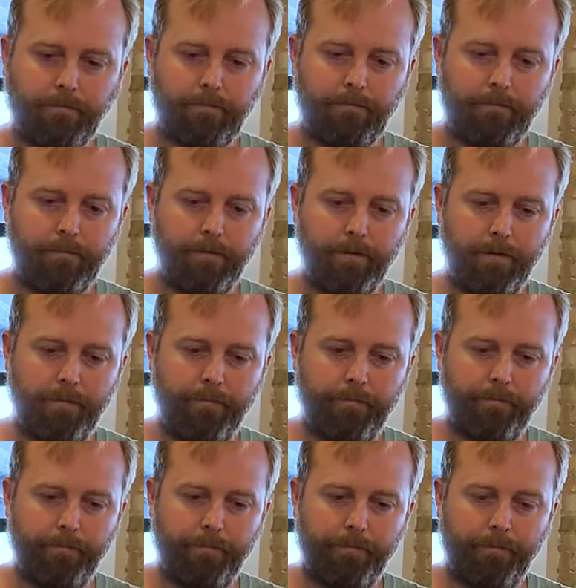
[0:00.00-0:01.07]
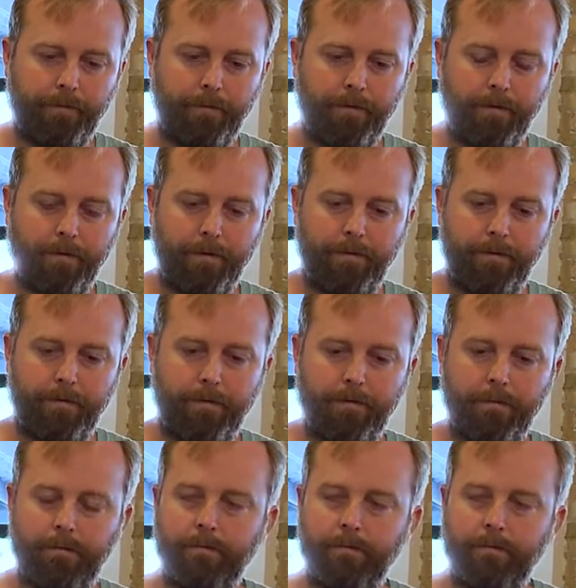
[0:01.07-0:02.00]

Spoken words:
[no speech]